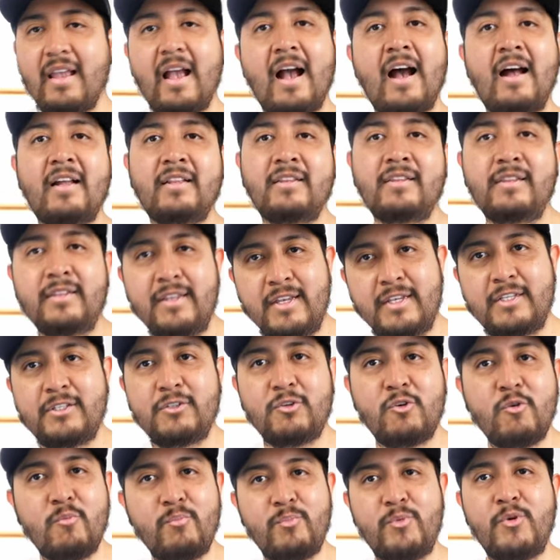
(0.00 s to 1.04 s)
And this
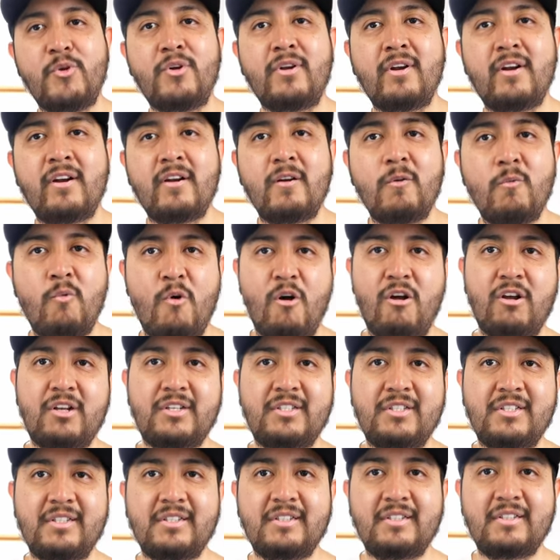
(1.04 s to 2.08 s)
computer
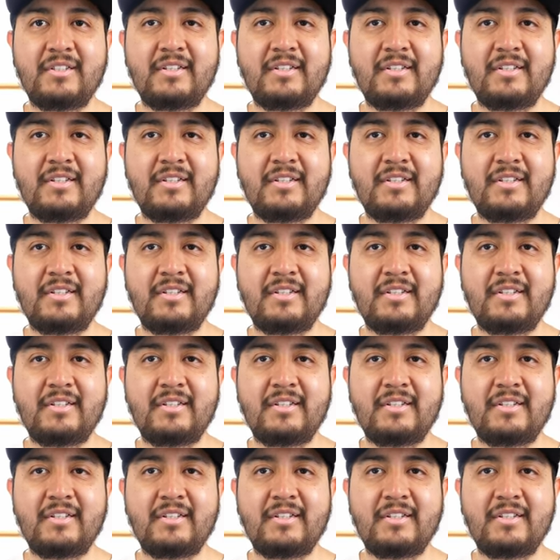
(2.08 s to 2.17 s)
works.